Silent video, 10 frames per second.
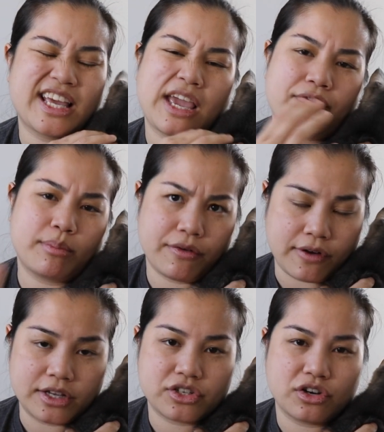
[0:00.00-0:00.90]
came from a
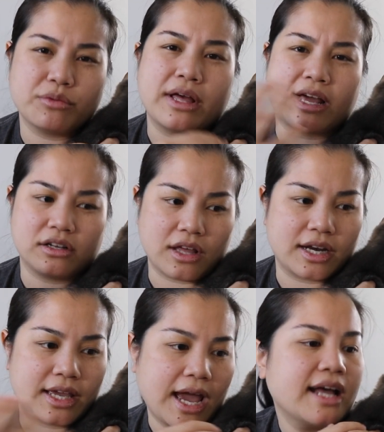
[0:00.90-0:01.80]
foster home that had a lot
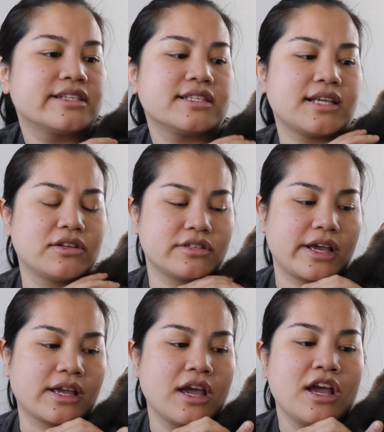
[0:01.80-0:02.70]
of cats, it sounds
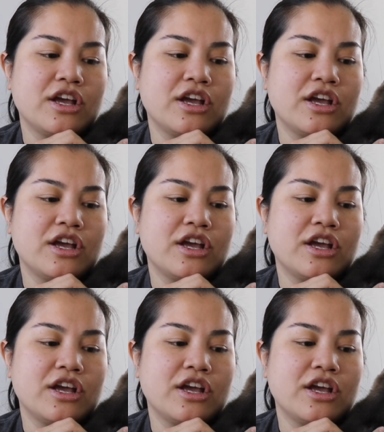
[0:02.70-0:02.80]
like